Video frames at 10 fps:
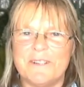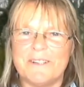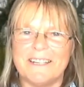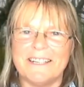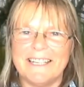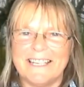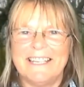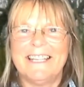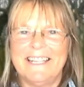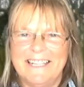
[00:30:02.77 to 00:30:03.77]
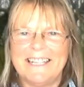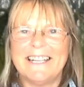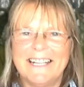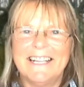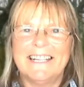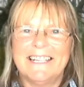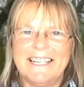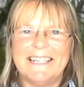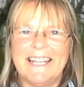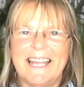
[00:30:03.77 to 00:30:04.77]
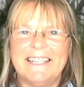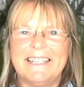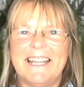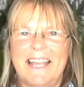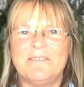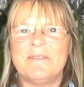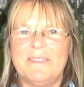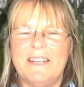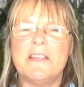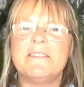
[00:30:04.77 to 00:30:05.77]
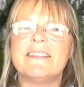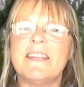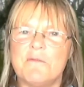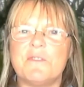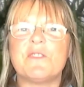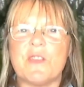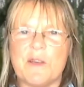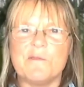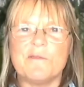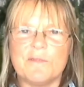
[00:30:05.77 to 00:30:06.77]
like, and learn to love yourself.